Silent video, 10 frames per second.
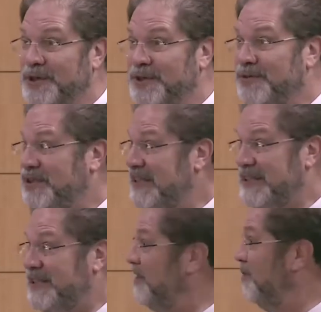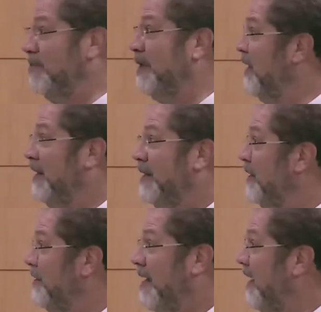and UC system,
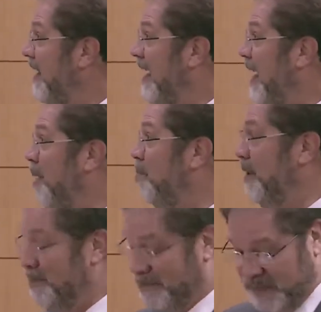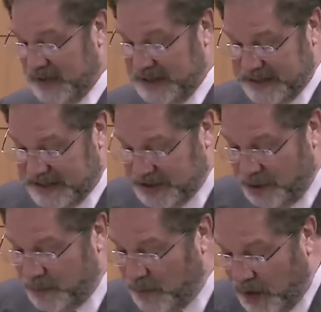not gonna happen.
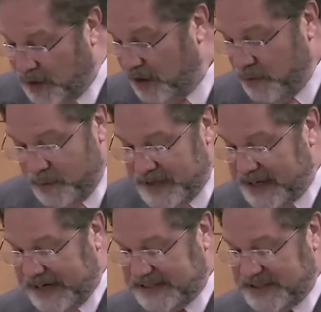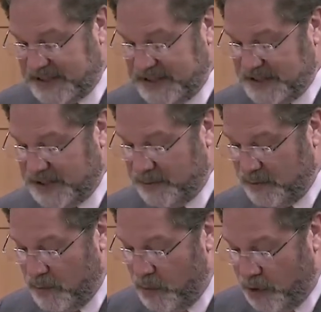So it would be nice to see
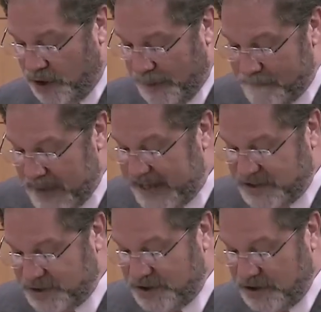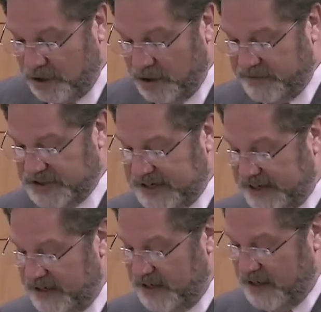some more managerial
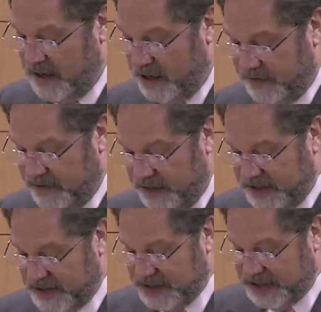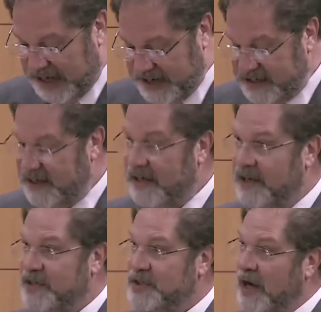oversight of this state.
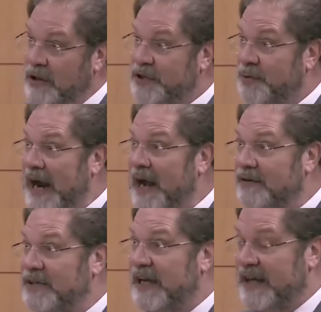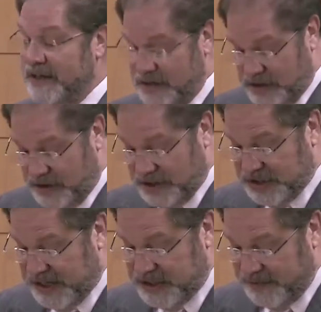So I looked around, and the
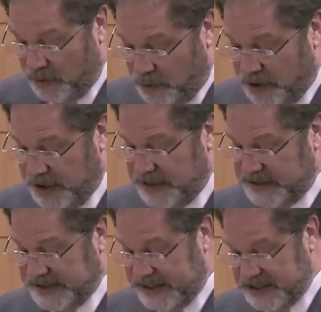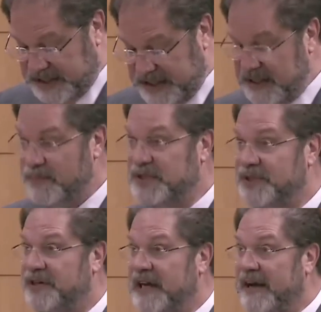states of Oregon, Tennessee, and
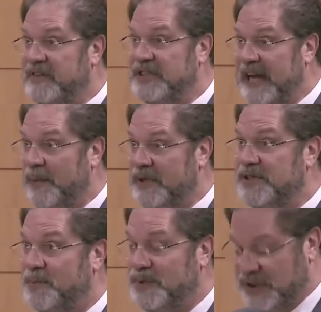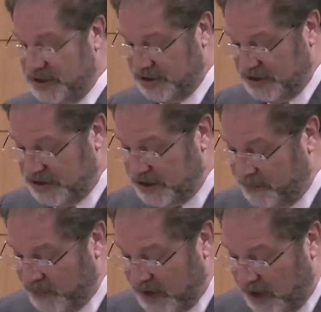Missouri have established the positions
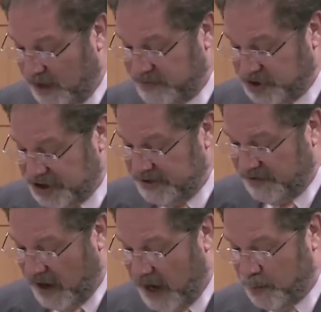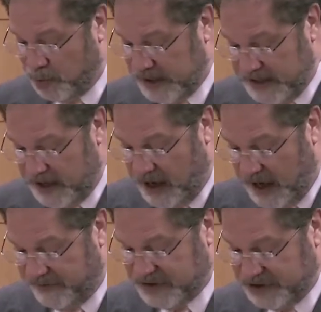of chief operating
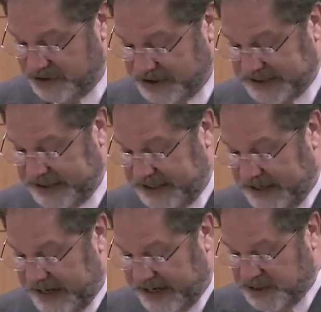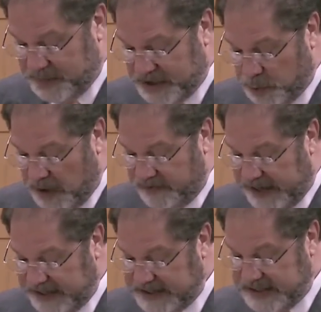officers. SB
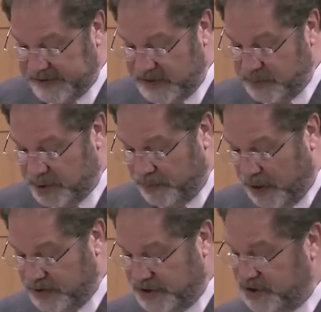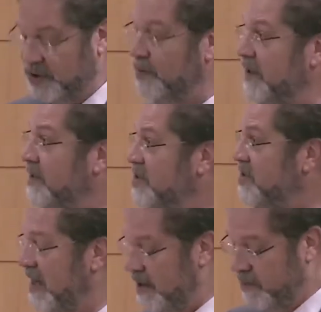1297 proposes doing the
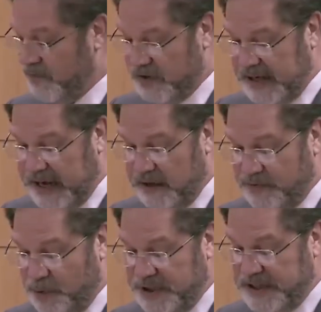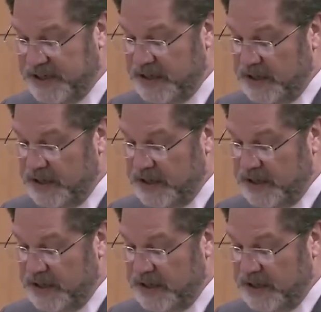same for California.